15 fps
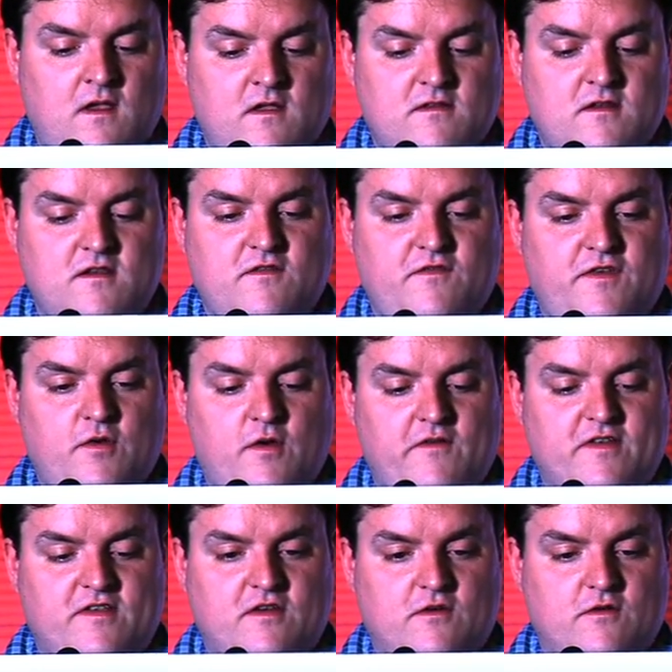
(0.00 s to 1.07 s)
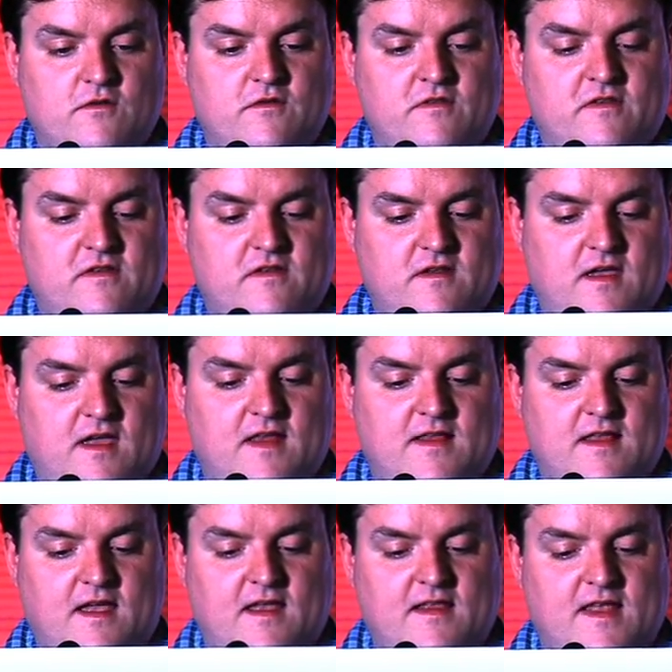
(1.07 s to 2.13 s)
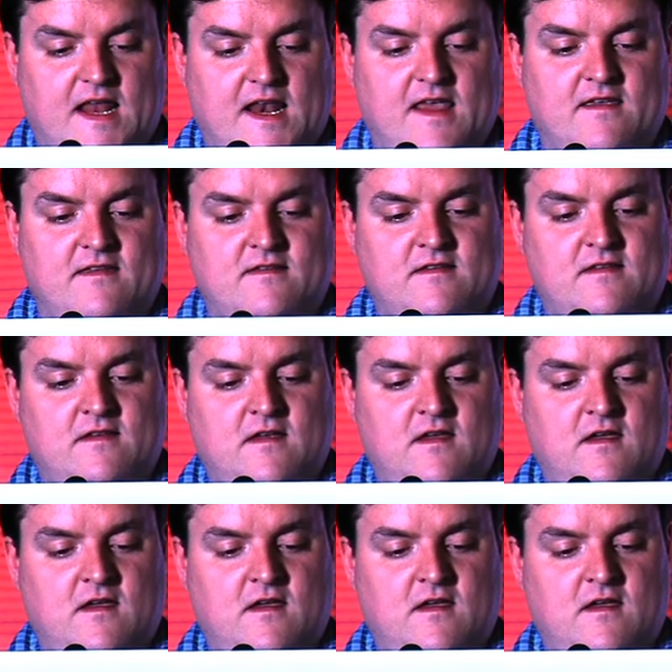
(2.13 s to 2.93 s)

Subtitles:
So there's a few other tools in that list.